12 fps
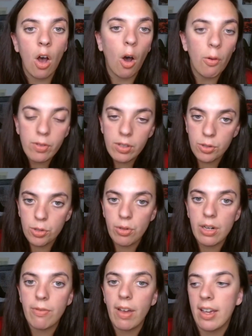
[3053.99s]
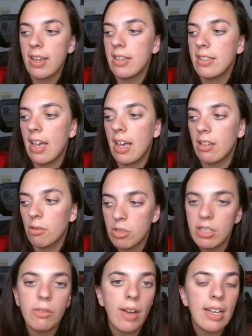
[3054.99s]
ovulatory phase, and
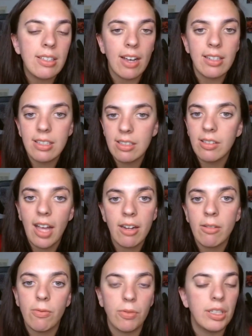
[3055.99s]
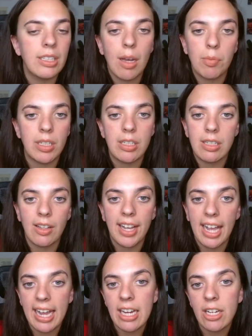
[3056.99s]
luteal phase, I still hadn't fully tapped into
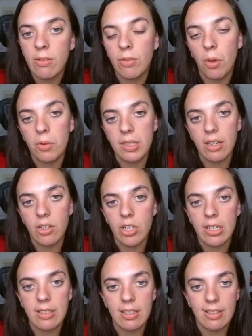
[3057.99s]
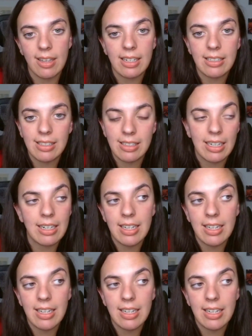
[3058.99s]
like each of those energies as like distinct